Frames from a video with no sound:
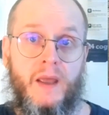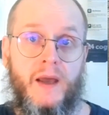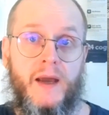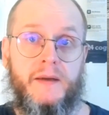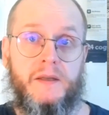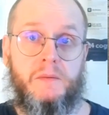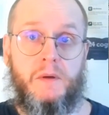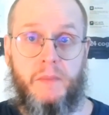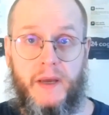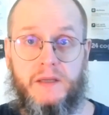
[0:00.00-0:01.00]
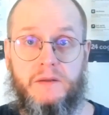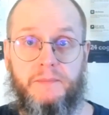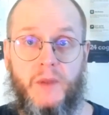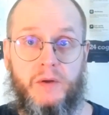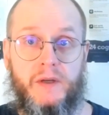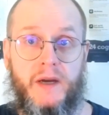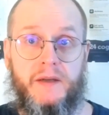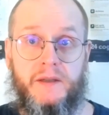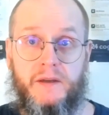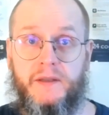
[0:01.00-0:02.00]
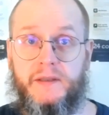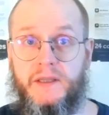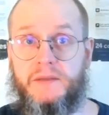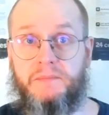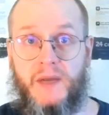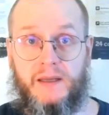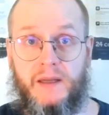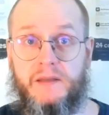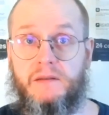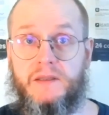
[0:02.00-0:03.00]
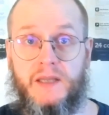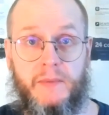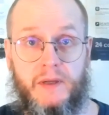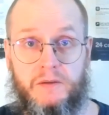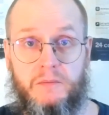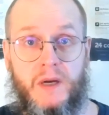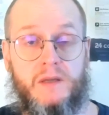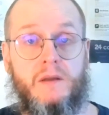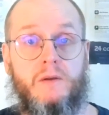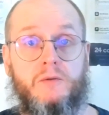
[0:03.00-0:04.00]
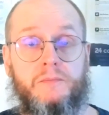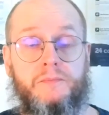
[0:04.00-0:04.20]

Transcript: and is based on an idea that is at least similar to Maslow's